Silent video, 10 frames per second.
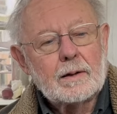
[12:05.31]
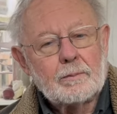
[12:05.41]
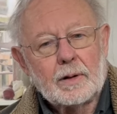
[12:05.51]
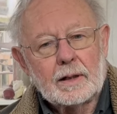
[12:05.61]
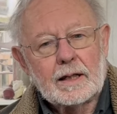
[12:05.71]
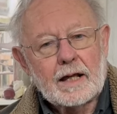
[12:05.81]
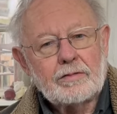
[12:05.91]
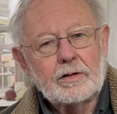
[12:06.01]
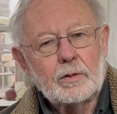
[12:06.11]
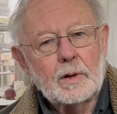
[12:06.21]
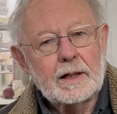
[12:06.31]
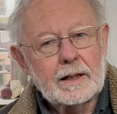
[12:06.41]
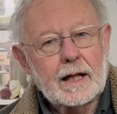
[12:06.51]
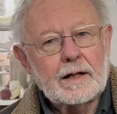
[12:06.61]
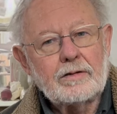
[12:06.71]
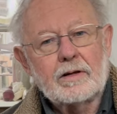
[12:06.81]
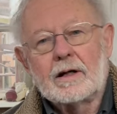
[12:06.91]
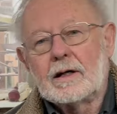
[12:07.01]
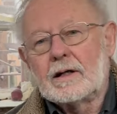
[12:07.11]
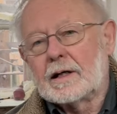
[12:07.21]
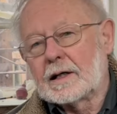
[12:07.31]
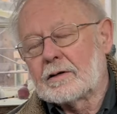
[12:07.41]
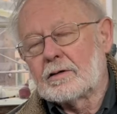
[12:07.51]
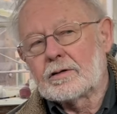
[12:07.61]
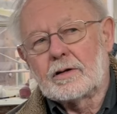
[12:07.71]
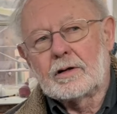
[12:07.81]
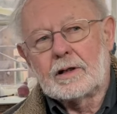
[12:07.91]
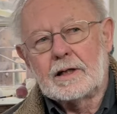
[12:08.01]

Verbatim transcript: But less than a week later, I got a,